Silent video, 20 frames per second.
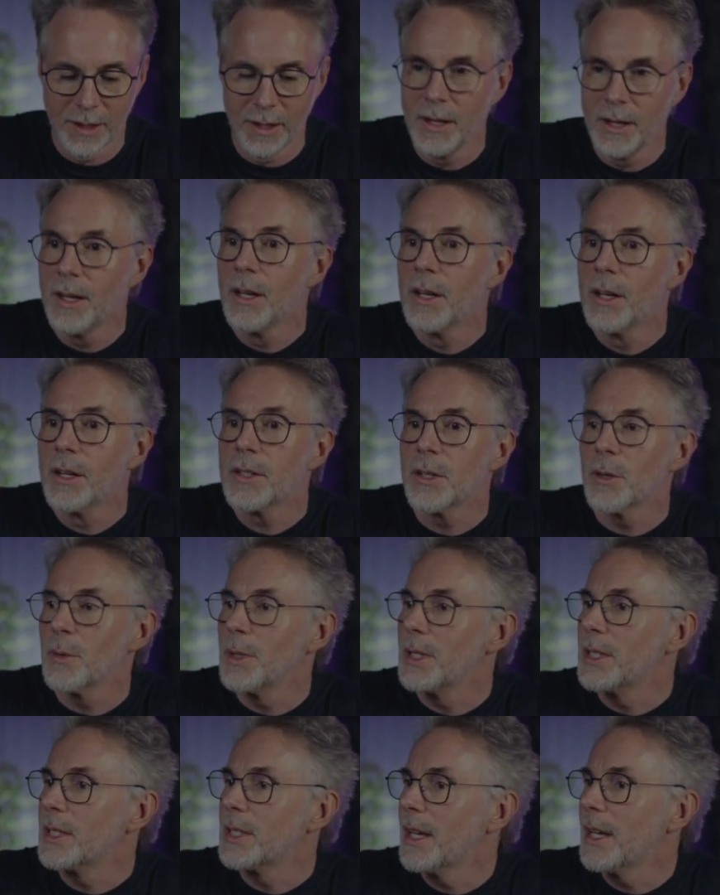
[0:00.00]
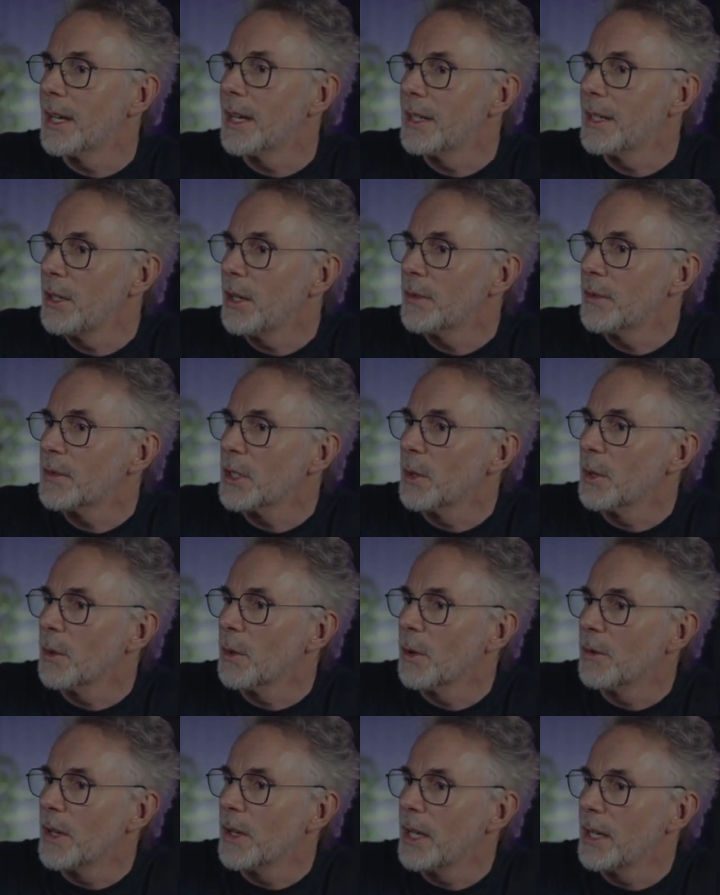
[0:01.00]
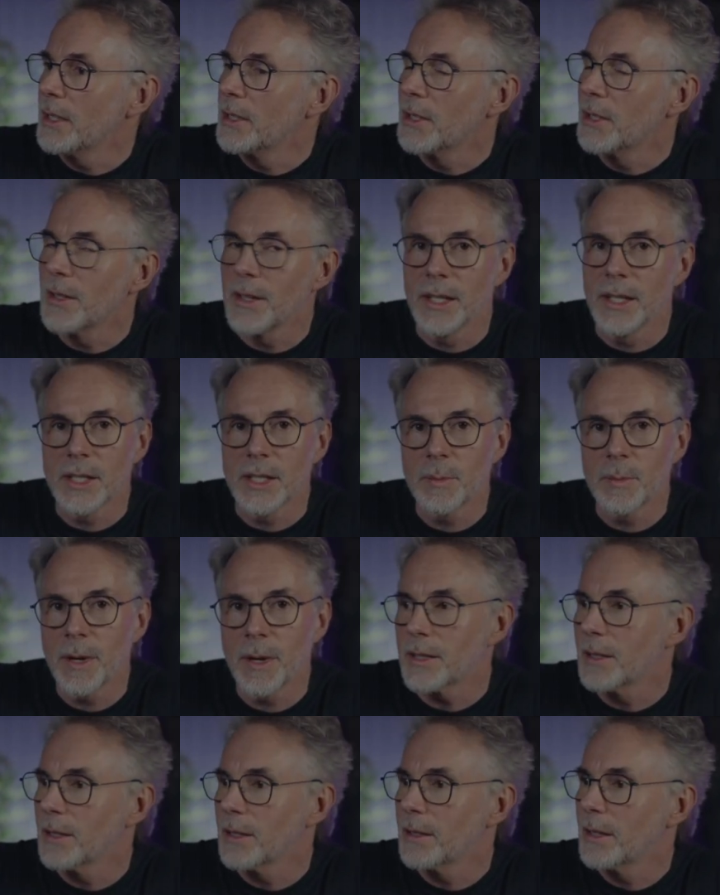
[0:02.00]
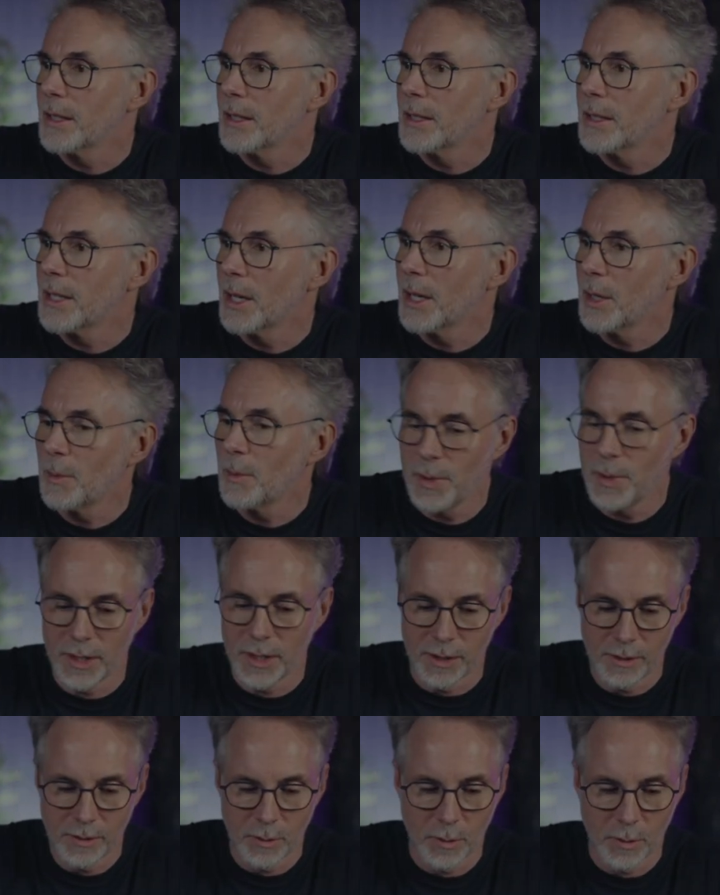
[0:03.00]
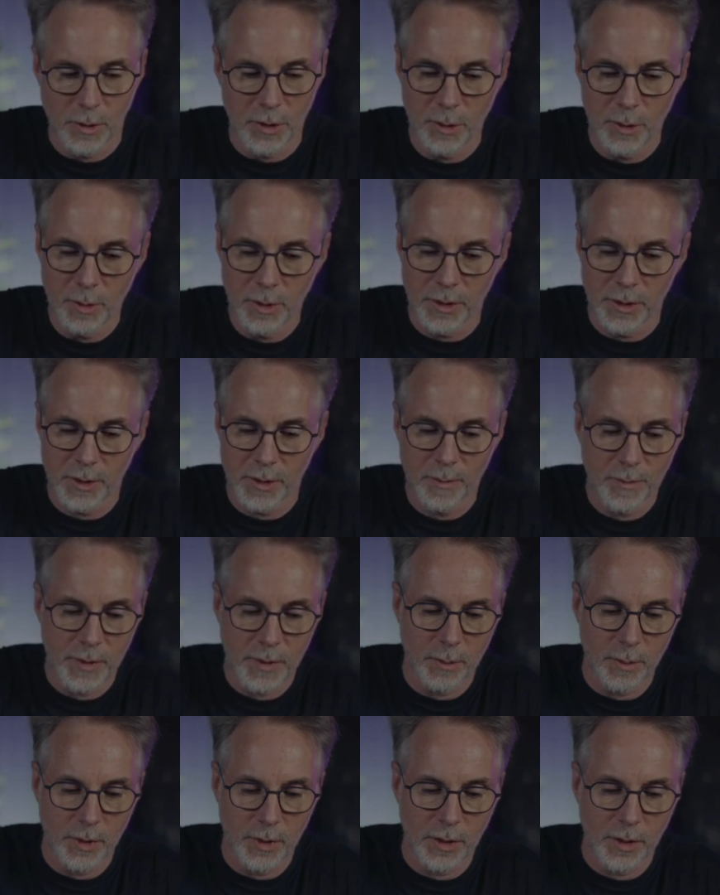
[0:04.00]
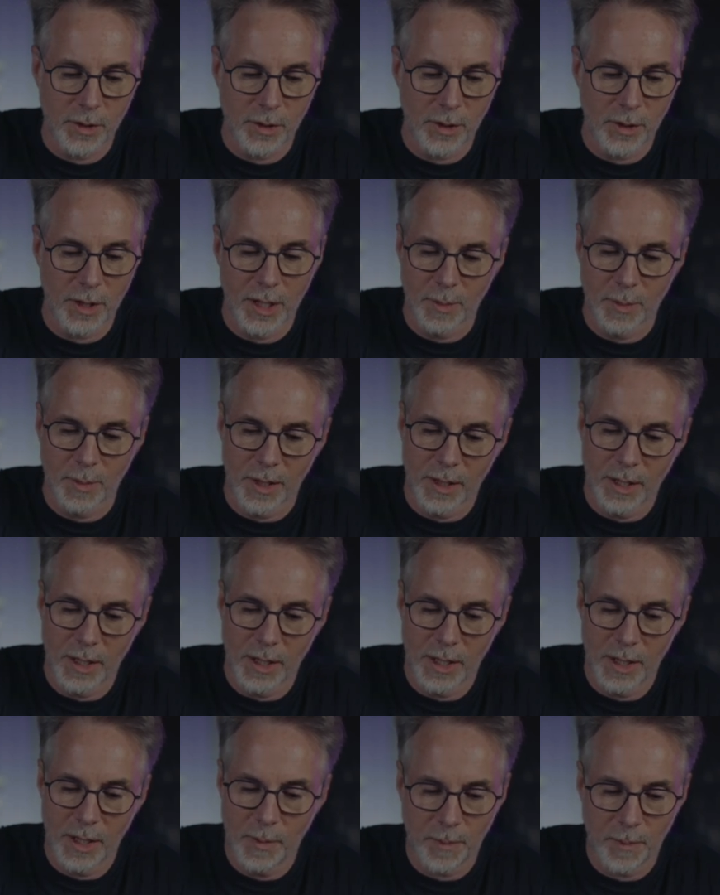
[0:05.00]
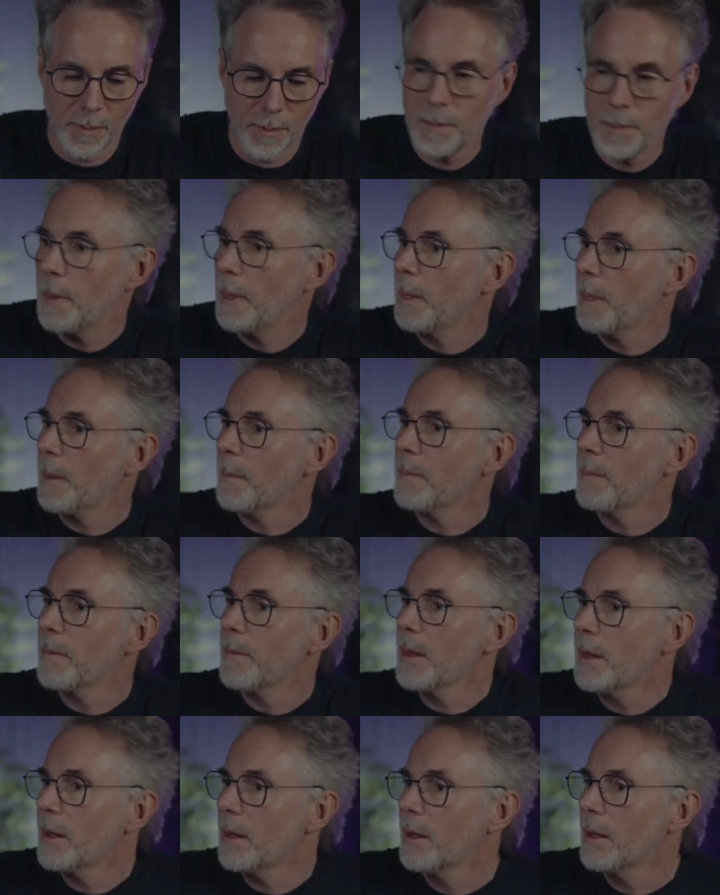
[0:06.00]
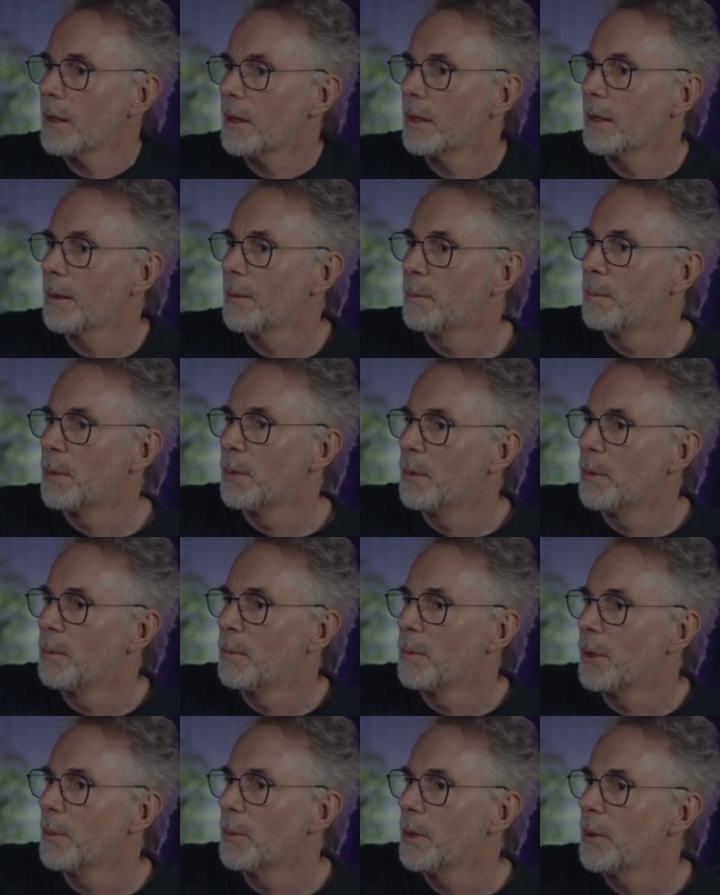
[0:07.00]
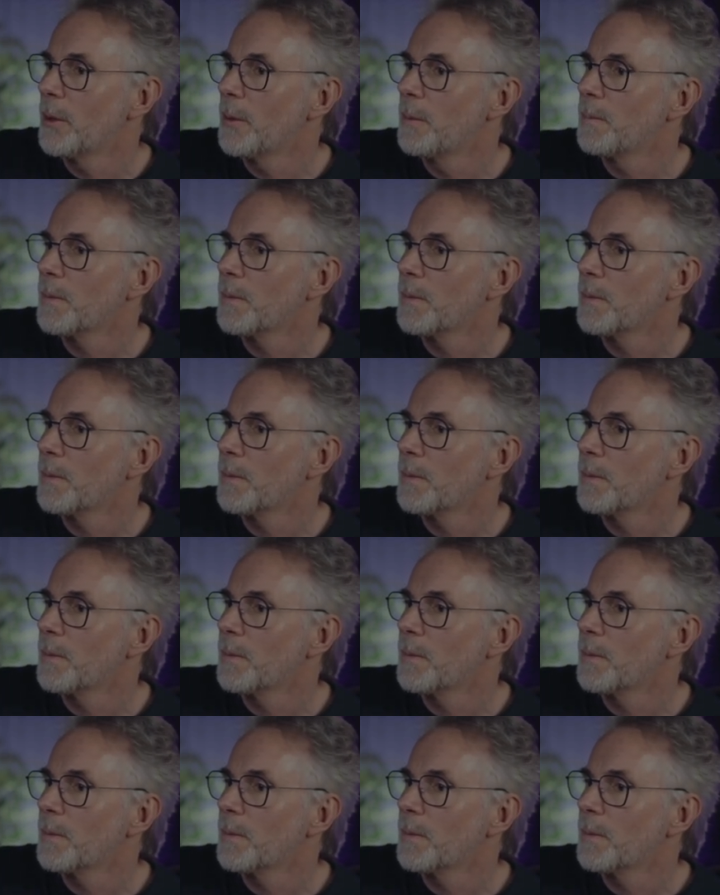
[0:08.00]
So instead, you have to go over here to the inspector and type in what you want. So I'm just going to add my name. Boom, boom, boom.